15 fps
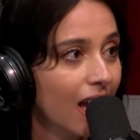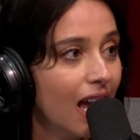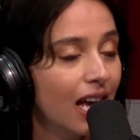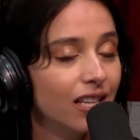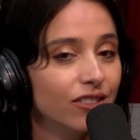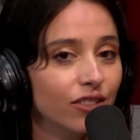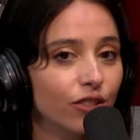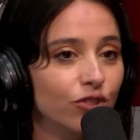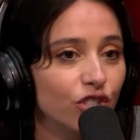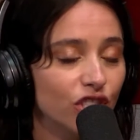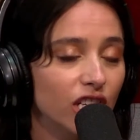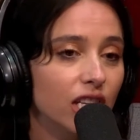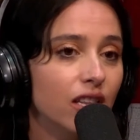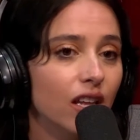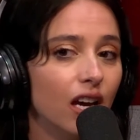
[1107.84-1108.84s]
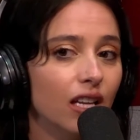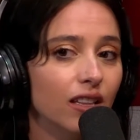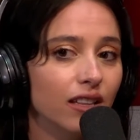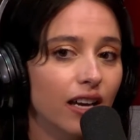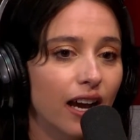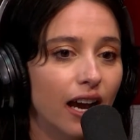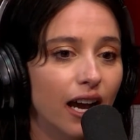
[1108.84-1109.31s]
and so she thought
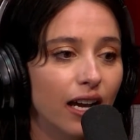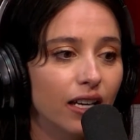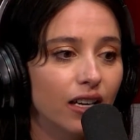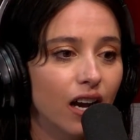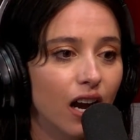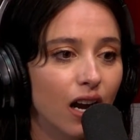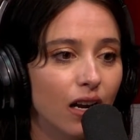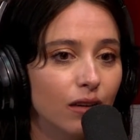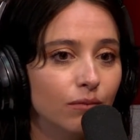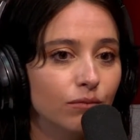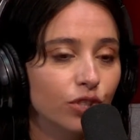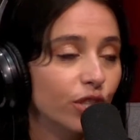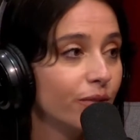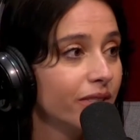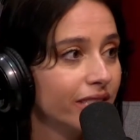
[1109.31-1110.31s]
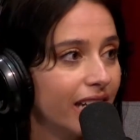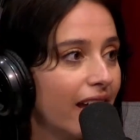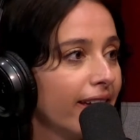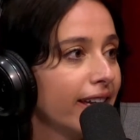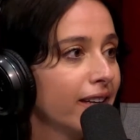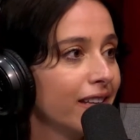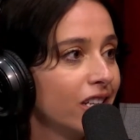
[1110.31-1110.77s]
that she was
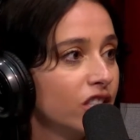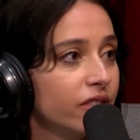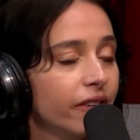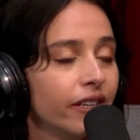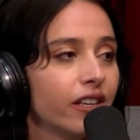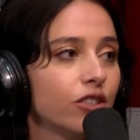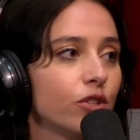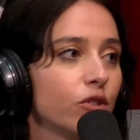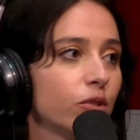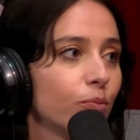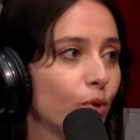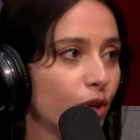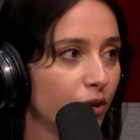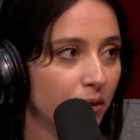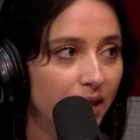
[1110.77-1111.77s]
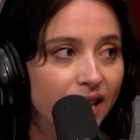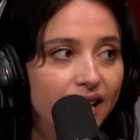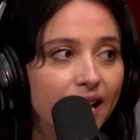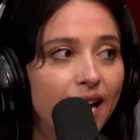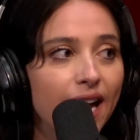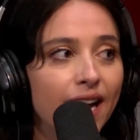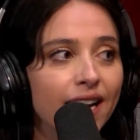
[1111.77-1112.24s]
Italian. Then she found out she was Puerto
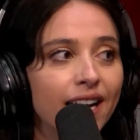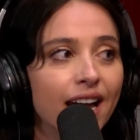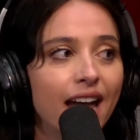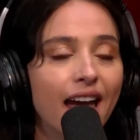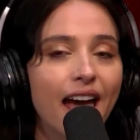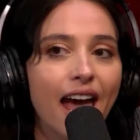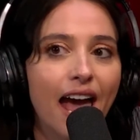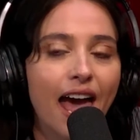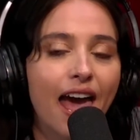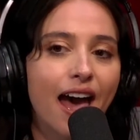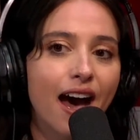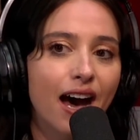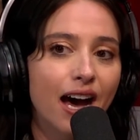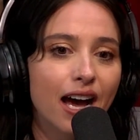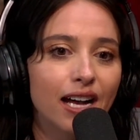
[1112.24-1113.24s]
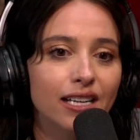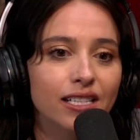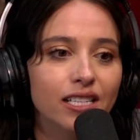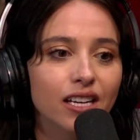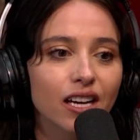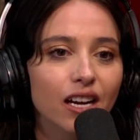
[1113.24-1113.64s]
Rican, and